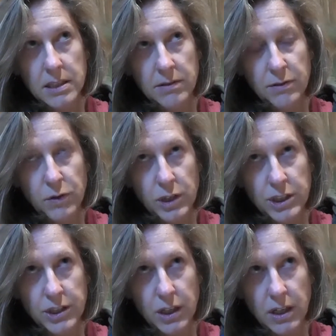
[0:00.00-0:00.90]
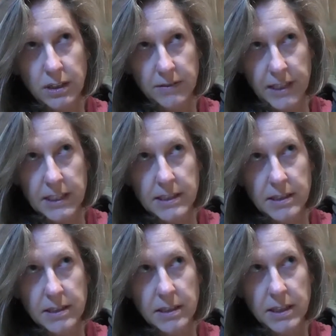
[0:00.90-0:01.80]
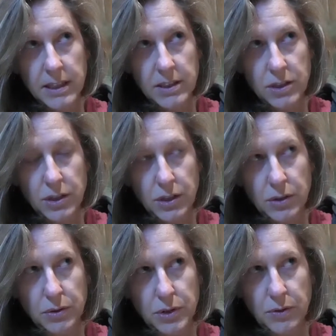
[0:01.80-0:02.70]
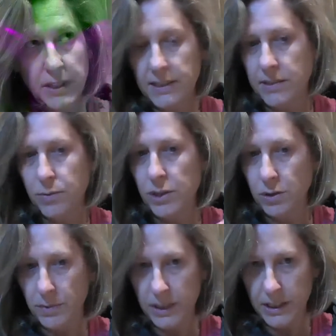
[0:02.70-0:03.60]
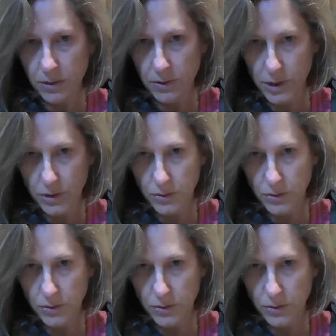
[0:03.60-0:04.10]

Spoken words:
forced all of us into doing things we normally don't do.